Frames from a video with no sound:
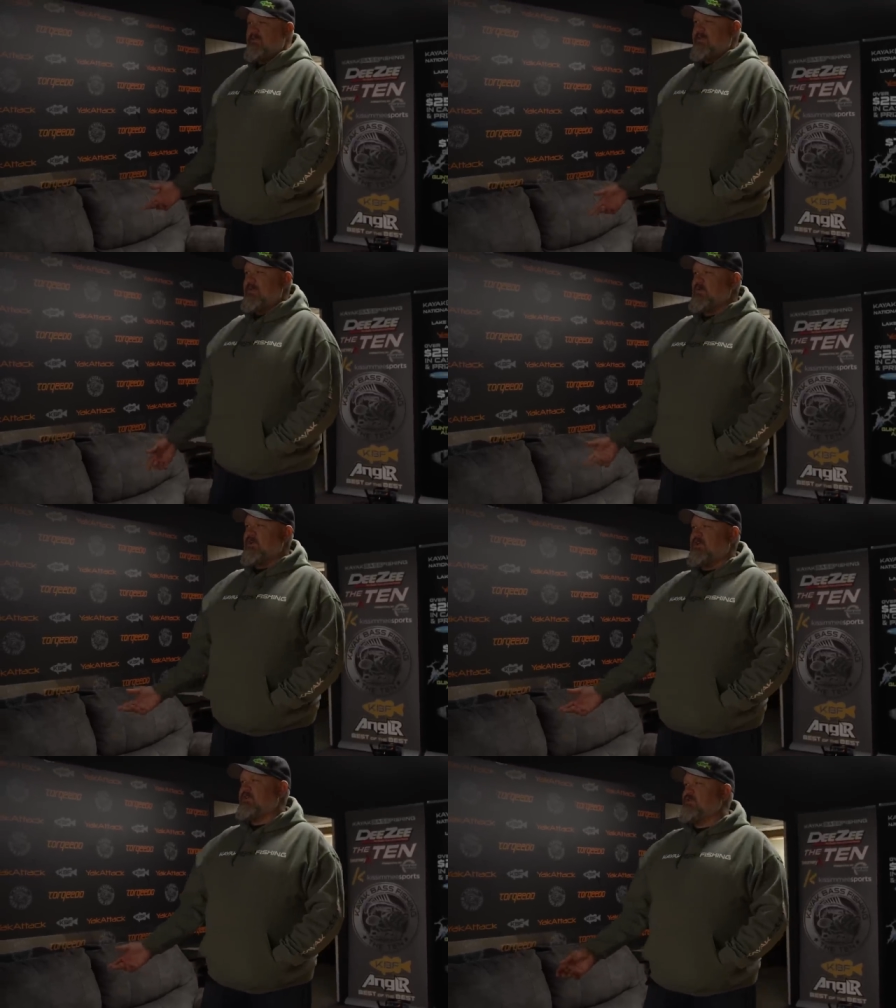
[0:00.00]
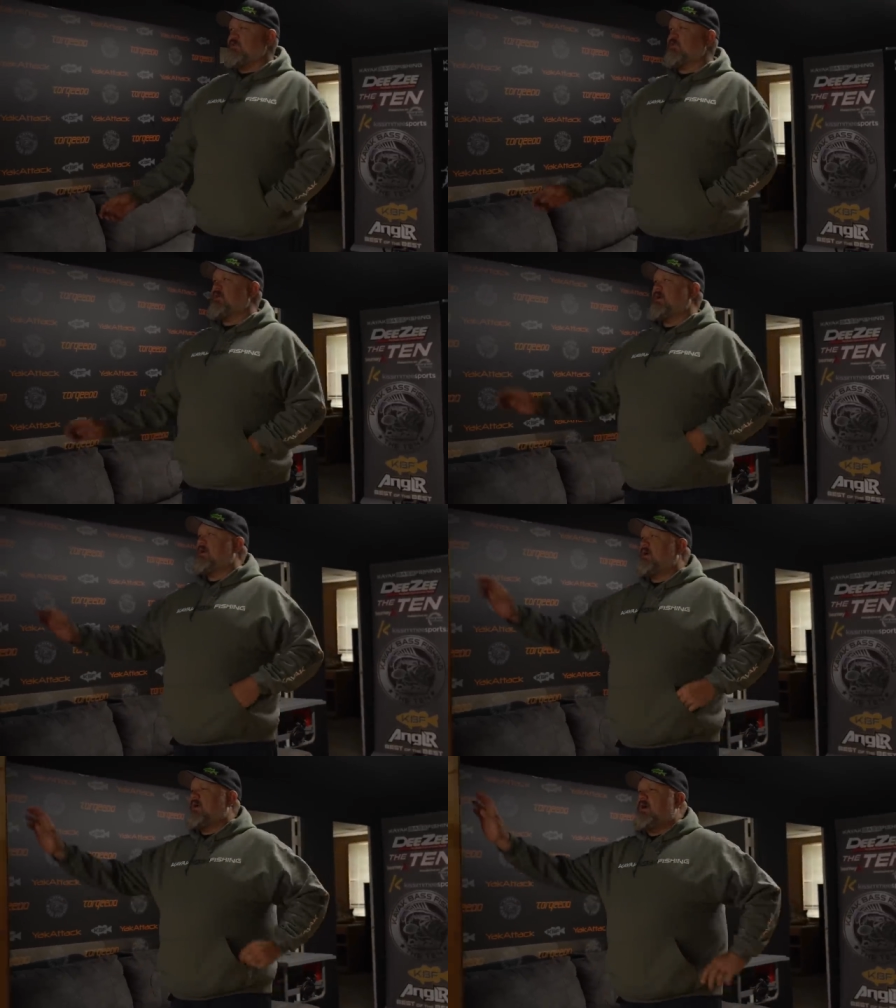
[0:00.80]
that they were going to do.
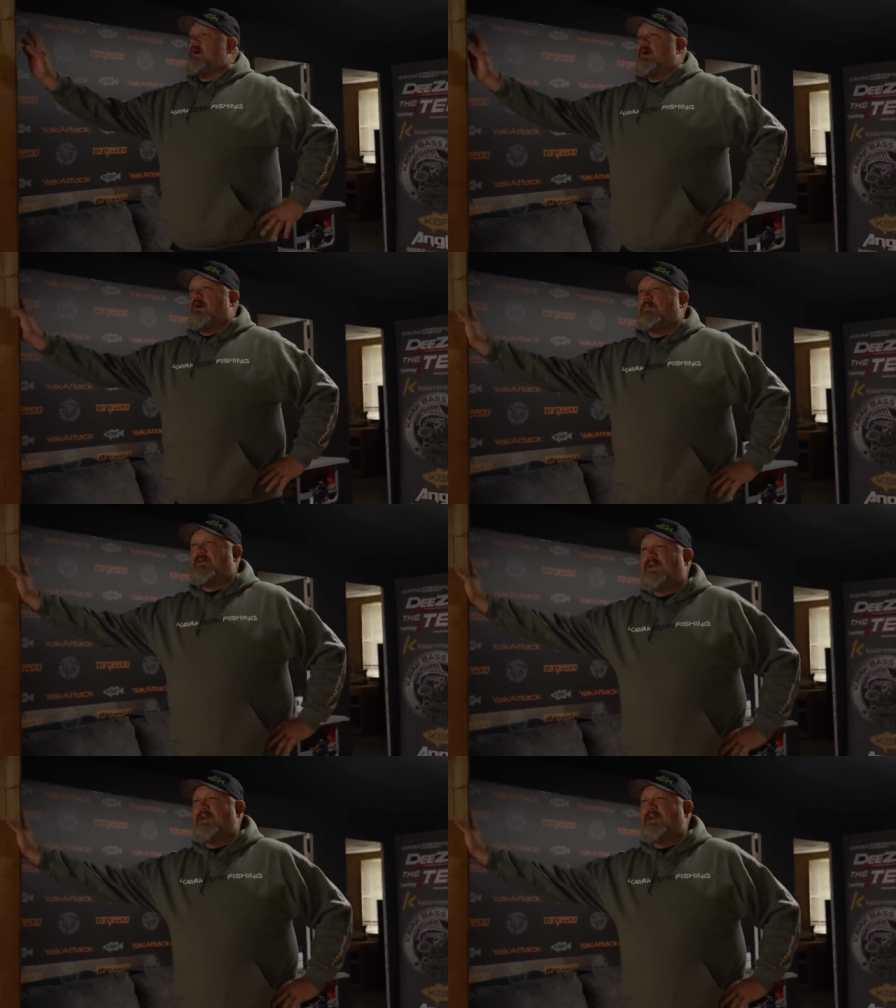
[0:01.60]
Um,